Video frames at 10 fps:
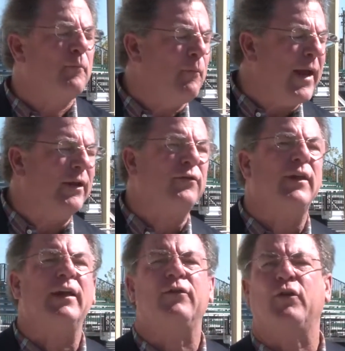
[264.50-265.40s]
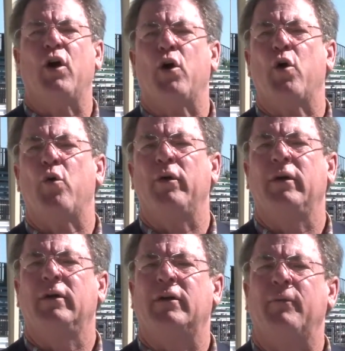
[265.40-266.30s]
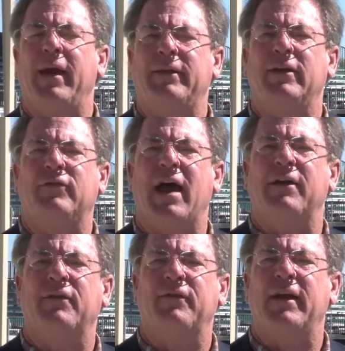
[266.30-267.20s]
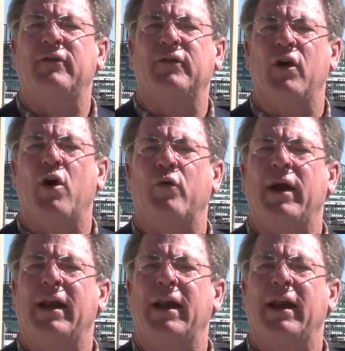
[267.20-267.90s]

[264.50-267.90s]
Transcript: makes things go to make these kind of events go.